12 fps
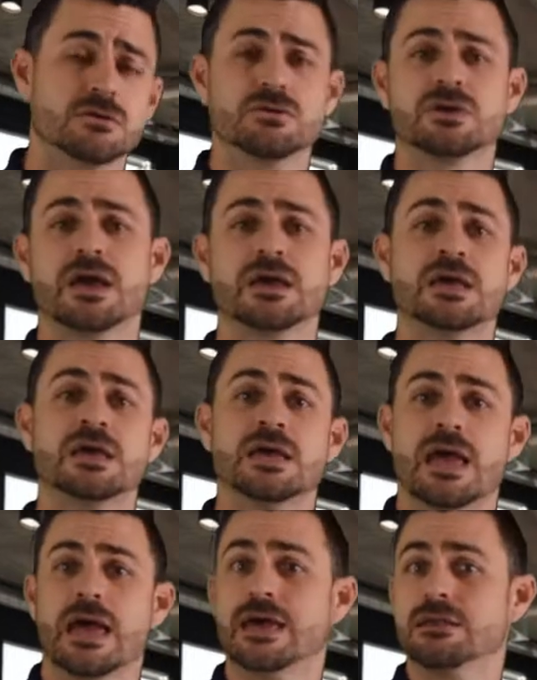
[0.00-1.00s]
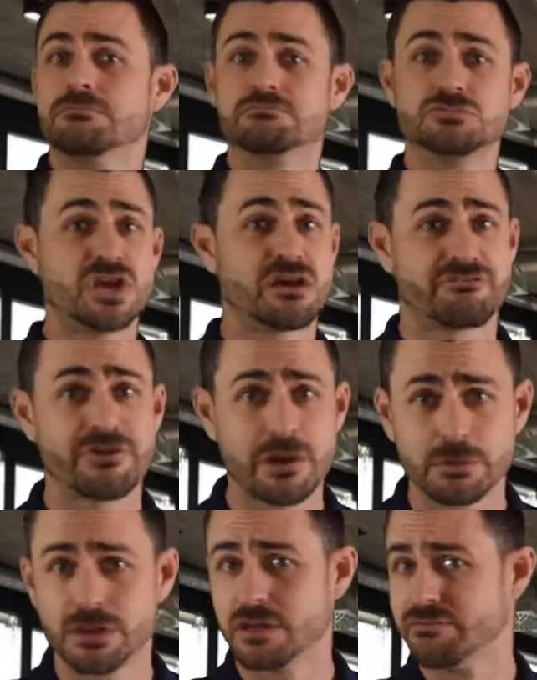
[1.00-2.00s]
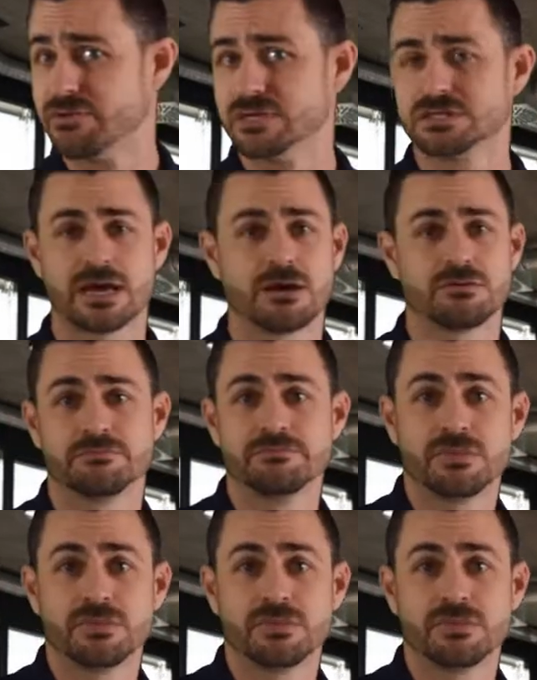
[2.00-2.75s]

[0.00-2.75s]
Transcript: Okay, and do you have family living in town?